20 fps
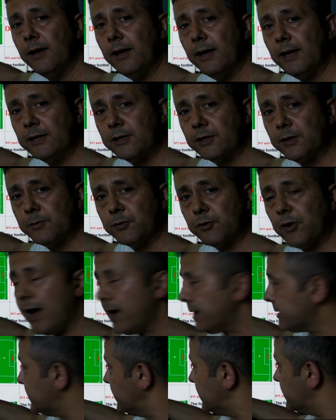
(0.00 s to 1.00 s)
is
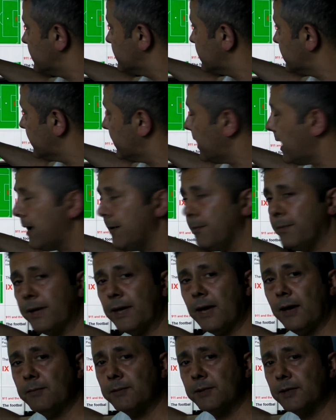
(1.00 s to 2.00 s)
subtracted, so that
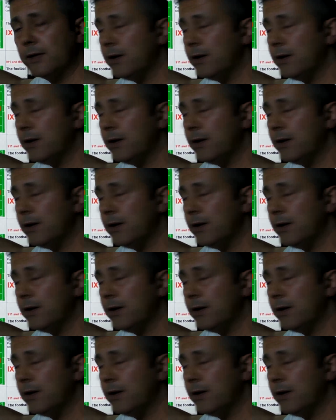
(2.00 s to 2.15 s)
becomes a